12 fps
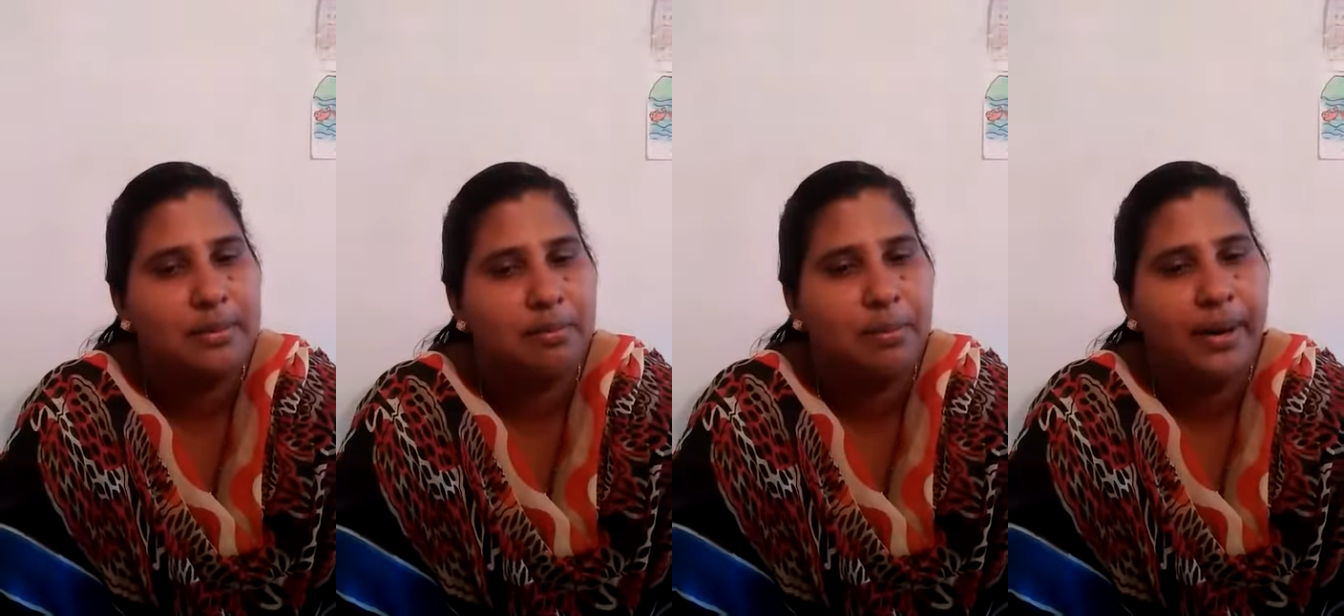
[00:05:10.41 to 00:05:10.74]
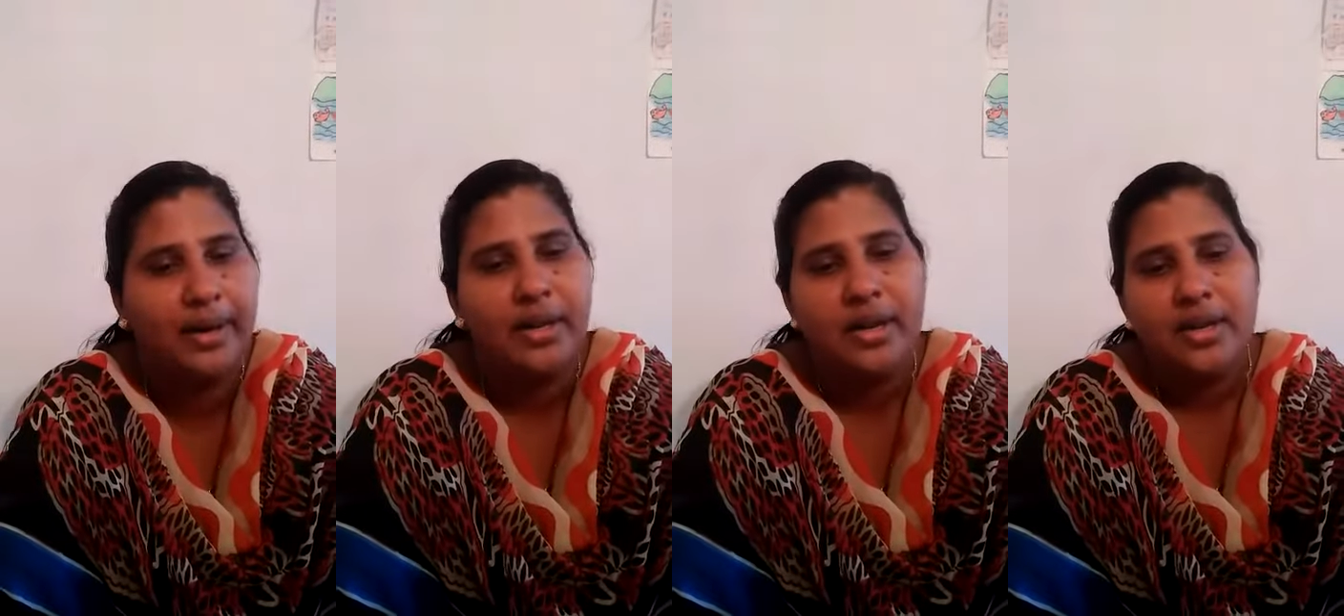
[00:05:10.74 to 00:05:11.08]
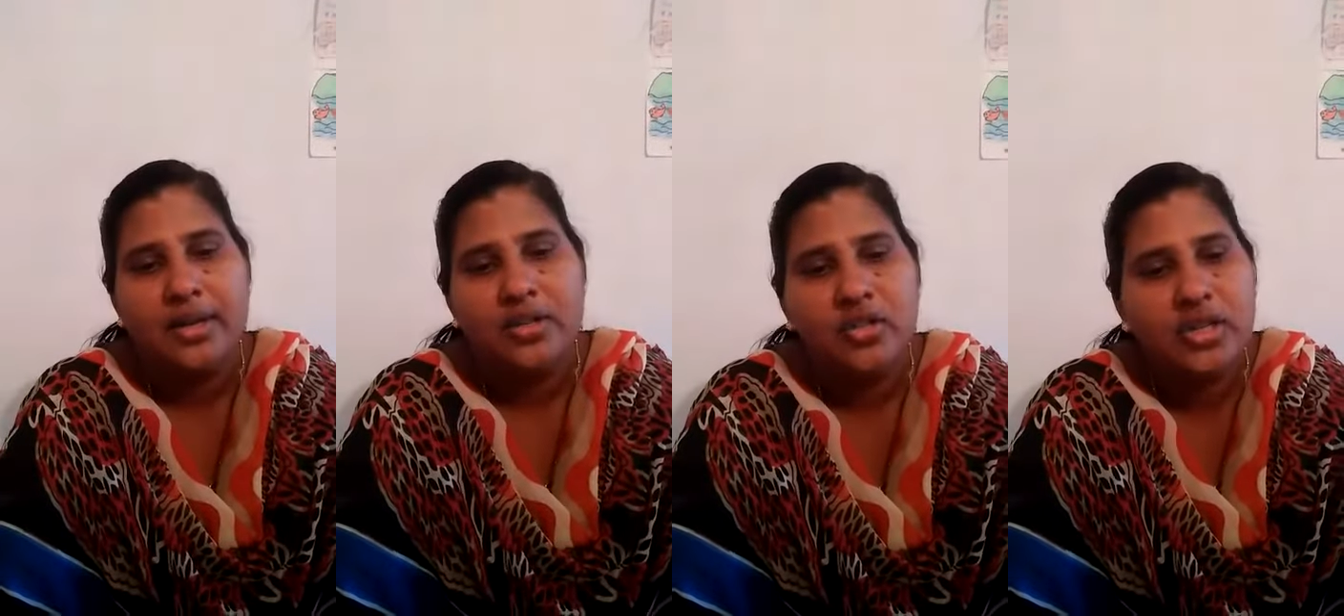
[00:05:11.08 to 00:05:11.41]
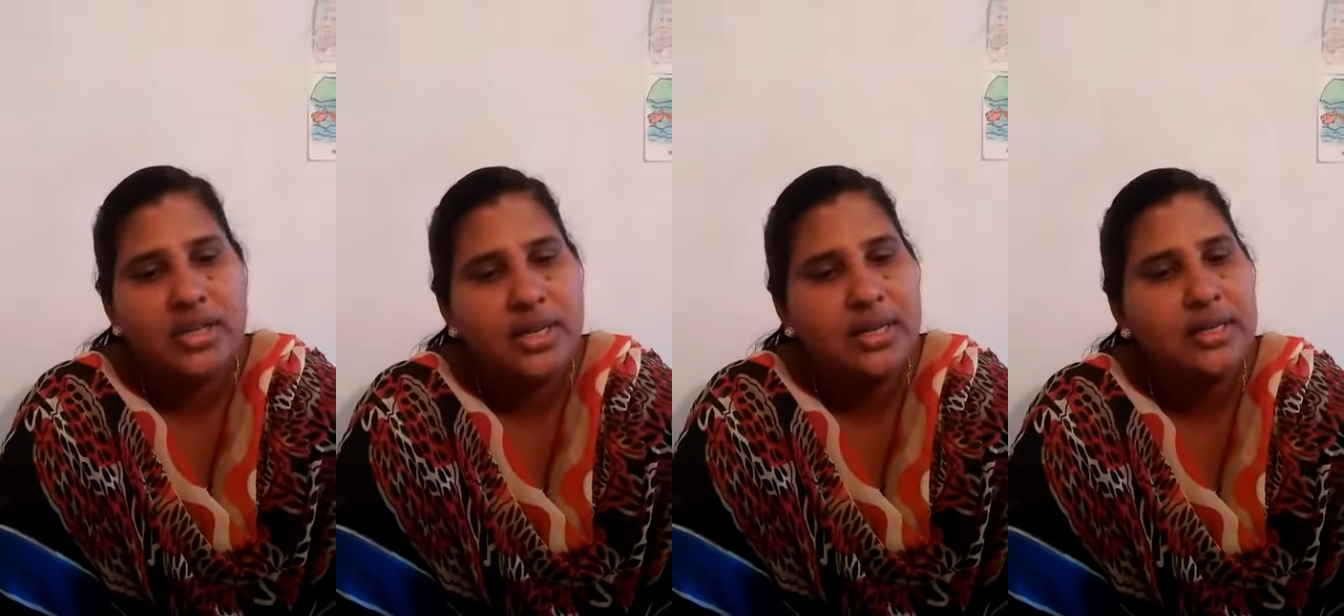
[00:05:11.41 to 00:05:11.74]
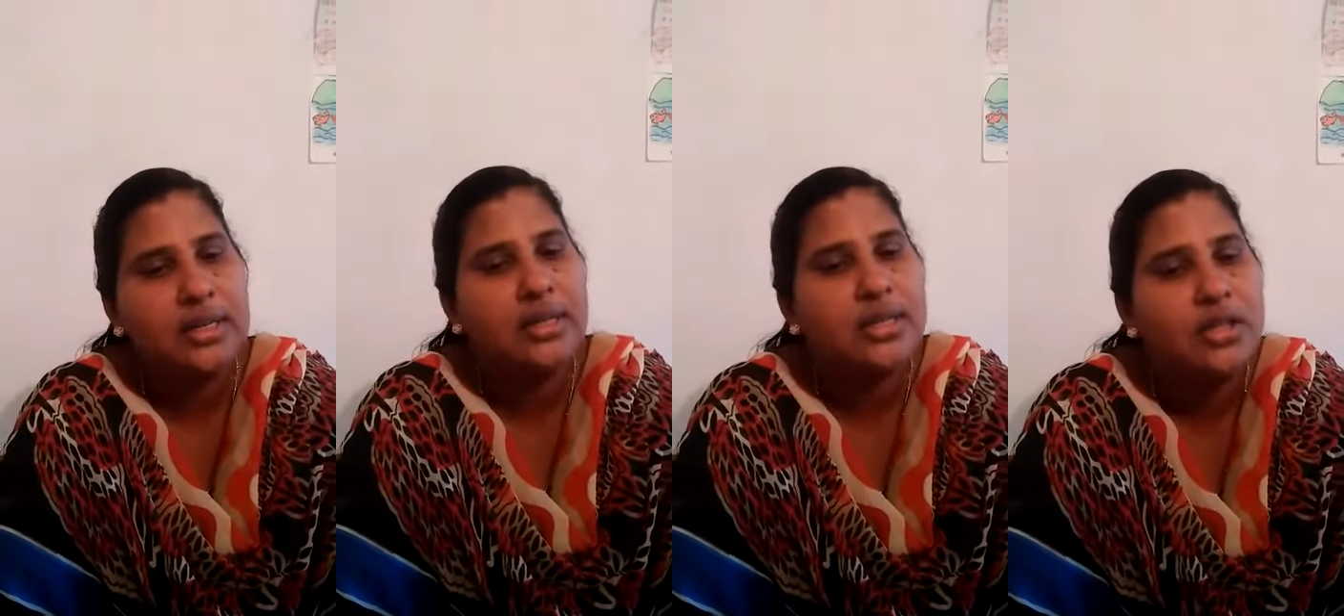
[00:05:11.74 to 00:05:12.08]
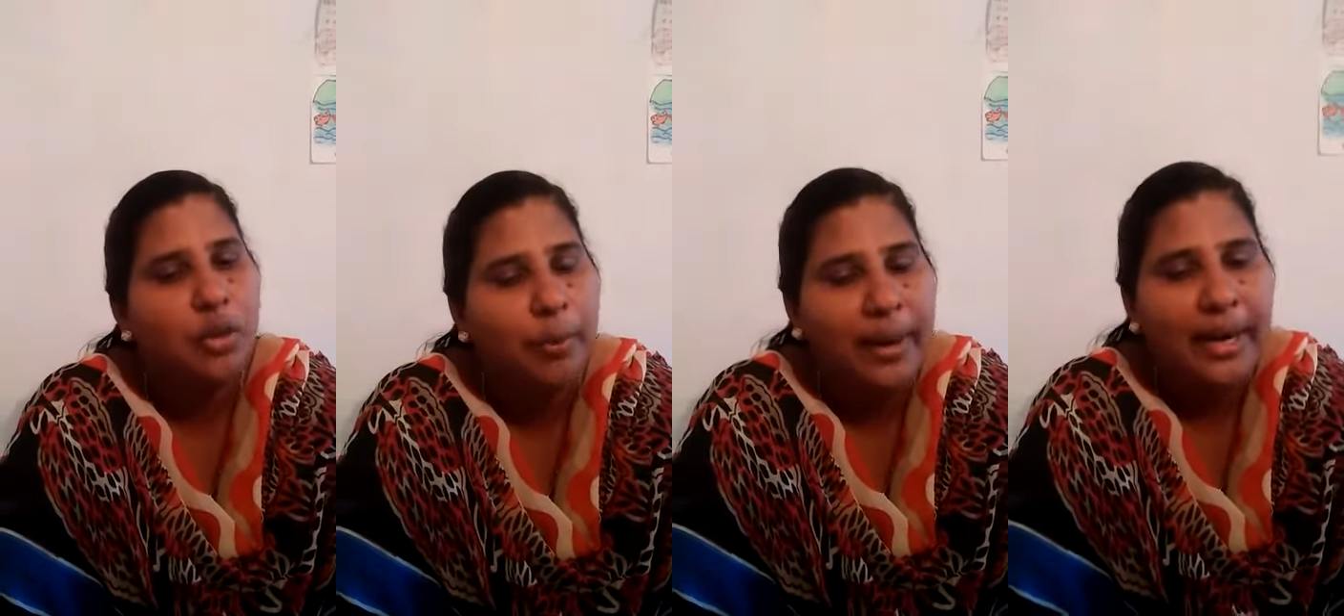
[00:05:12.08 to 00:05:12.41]
but just as
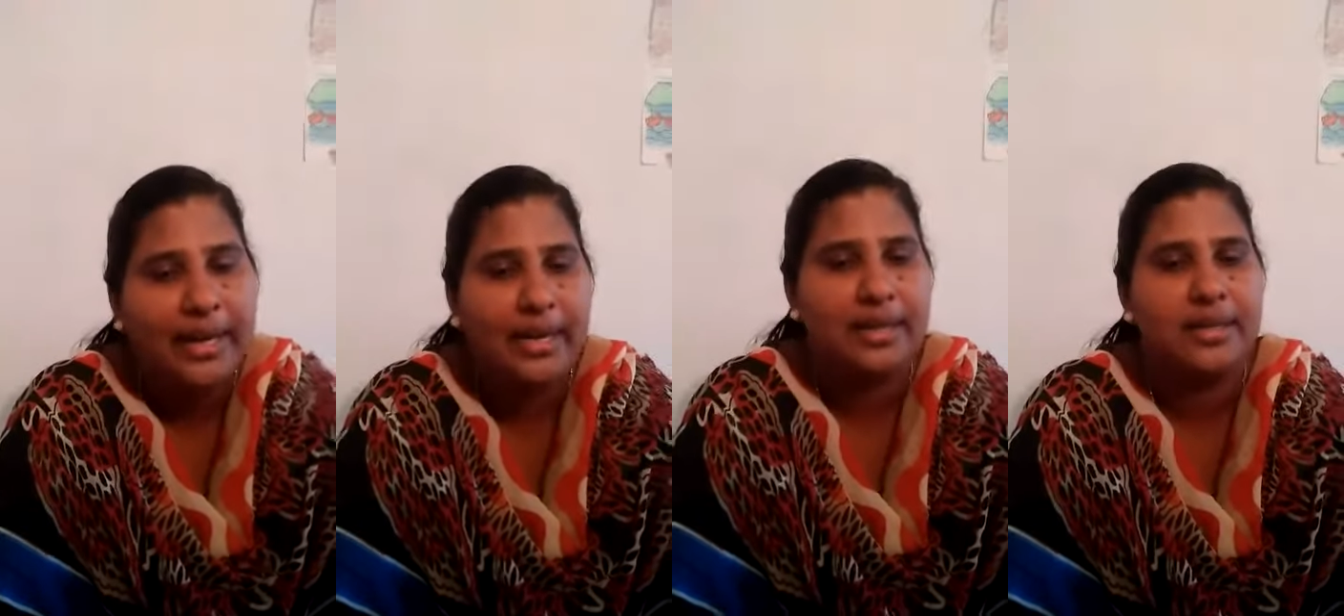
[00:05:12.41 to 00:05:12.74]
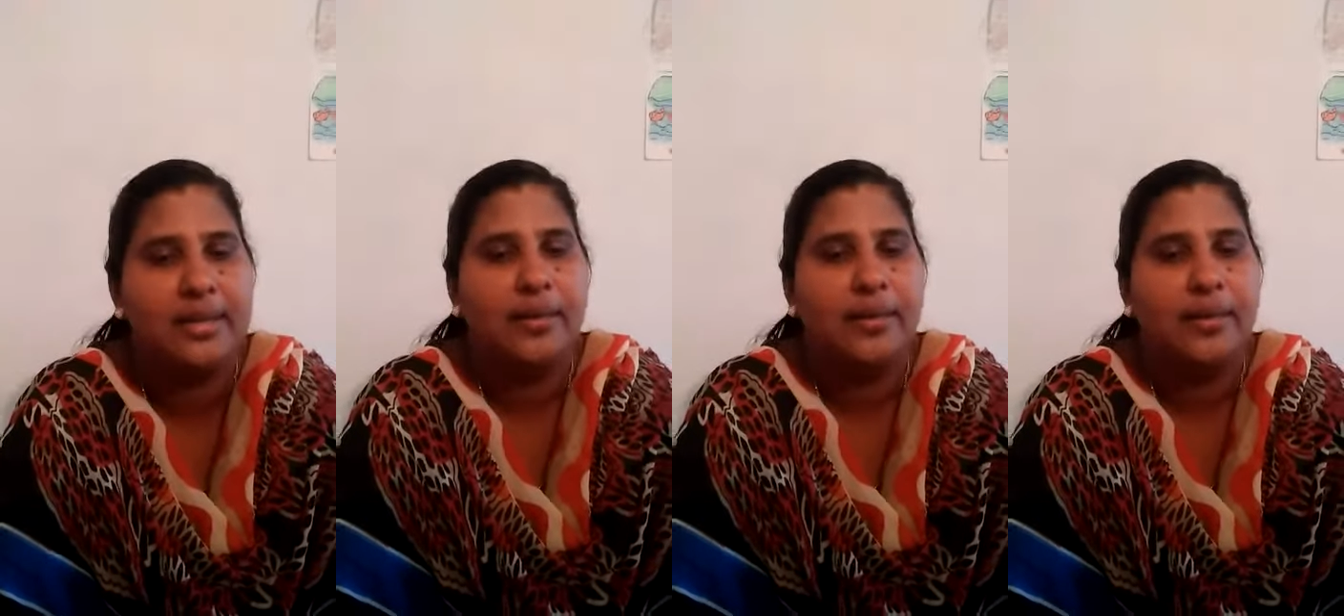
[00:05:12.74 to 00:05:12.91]
disobedient.